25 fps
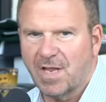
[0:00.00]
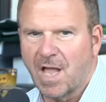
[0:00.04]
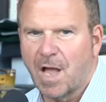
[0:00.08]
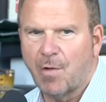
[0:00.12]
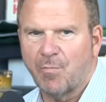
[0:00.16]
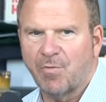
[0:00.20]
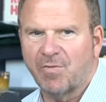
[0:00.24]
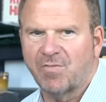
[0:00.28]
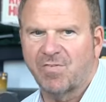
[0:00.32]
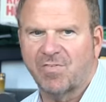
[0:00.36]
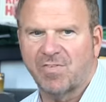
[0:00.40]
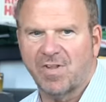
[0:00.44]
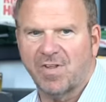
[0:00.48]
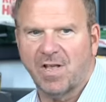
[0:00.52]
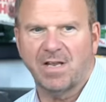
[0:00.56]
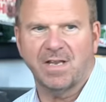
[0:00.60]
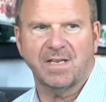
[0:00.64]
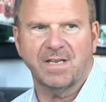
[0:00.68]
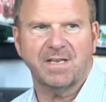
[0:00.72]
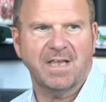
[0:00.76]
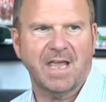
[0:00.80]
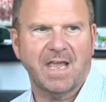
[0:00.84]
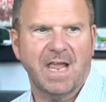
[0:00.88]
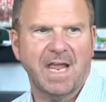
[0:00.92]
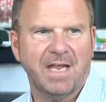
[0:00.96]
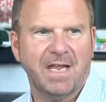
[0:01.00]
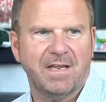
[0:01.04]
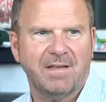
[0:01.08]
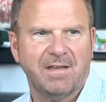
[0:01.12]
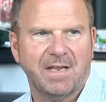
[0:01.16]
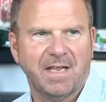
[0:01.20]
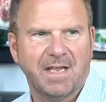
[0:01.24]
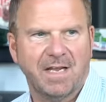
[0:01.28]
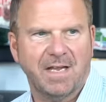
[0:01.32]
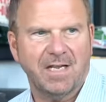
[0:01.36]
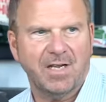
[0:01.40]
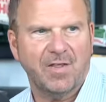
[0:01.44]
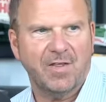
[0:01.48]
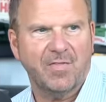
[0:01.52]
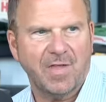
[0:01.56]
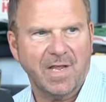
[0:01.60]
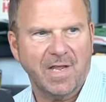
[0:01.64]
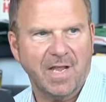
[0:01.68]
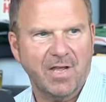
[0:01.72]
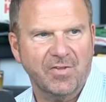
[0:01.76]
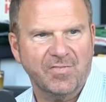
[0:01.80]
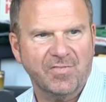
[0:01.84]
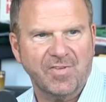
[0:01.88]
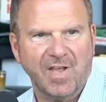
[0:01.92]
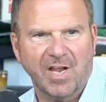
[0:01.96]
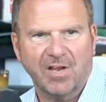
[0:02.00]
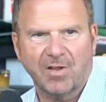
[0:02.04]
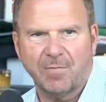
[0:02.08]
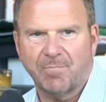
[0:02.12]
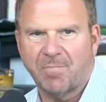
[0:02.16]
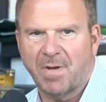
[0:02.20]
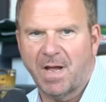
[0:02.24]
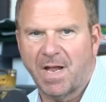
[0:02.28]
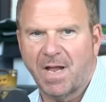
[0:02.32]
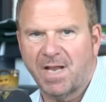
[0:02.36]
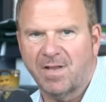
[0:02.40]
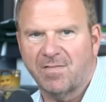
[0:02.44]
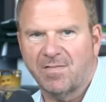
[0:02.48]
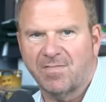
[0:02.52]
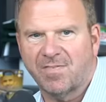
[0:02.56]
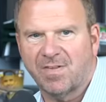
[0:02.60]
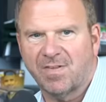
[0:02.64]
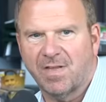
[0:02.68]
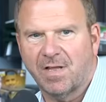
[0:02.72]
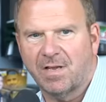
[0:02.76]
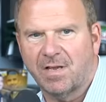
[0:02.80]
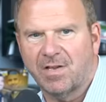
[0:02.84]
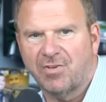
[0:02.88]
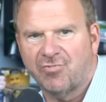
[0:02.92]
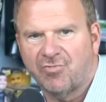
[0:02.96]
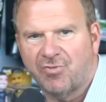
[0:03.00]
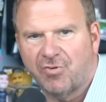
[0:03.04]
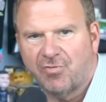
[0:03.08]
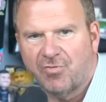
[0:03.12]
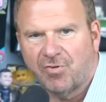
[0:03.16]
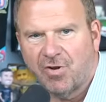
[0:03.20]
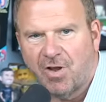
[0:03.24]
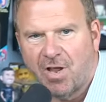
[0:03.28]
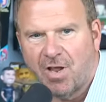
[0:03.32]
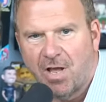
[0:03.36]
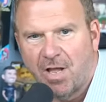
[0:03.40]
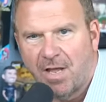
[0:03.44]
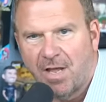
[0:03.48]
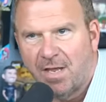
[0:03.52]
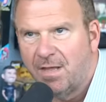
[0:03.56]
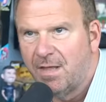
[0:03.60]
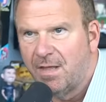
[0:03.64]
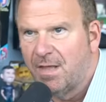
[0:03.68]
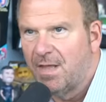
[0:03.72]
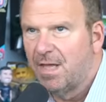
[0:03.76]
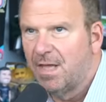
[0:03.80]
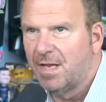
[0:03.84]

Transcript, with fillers: I was selling candy and anything else I could buy and sell in junior high.